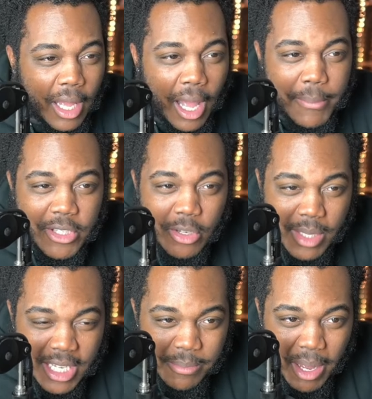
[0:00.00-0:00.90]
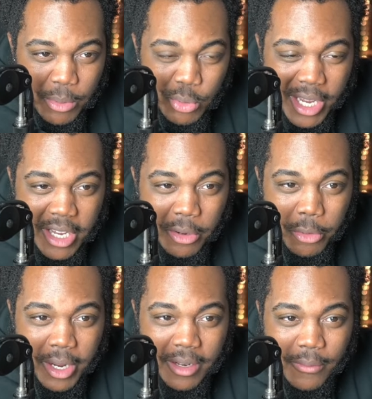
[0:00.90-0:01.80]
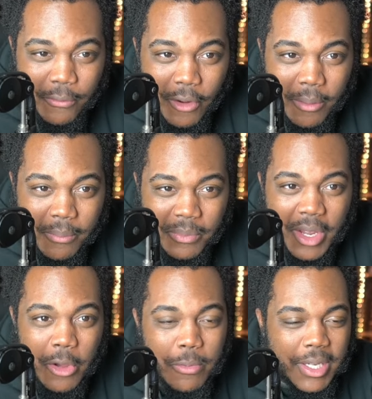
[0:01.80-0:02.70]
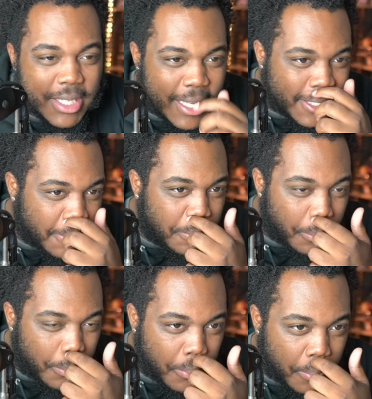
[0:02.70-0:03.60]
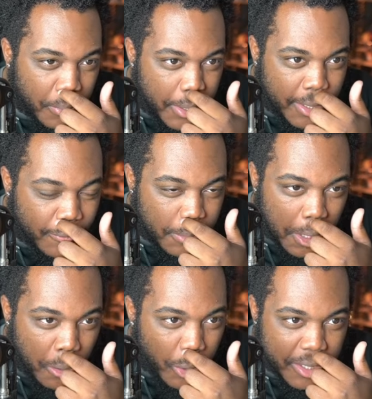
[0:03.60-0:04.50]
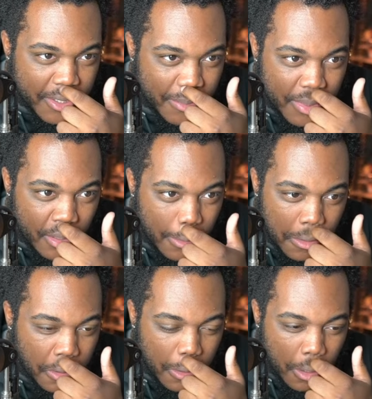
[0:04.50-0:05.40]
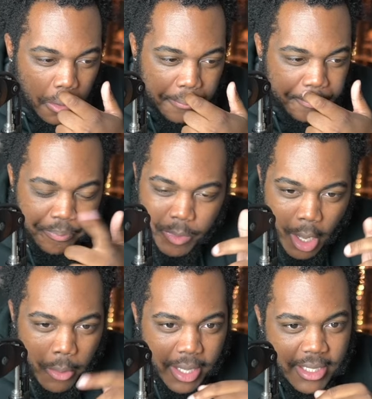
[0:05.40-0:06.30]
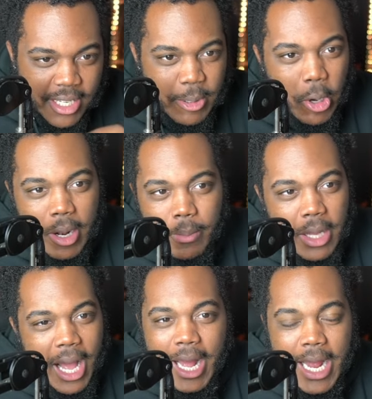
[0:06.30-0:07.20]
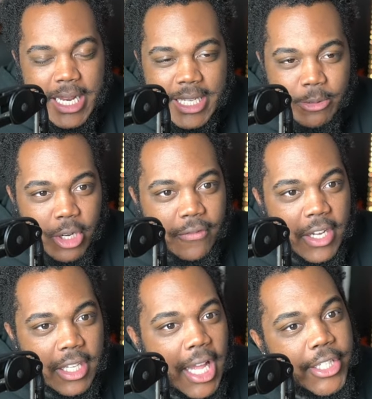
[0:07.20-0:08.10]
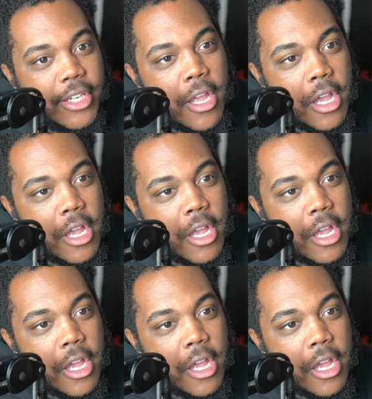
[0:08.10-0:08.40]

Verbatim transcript: I'm assuming these bubbles right here are created from no, because that's the breathing from the organisms. All right, let's keep going. I'm, I, I need to stop trying to find the logic.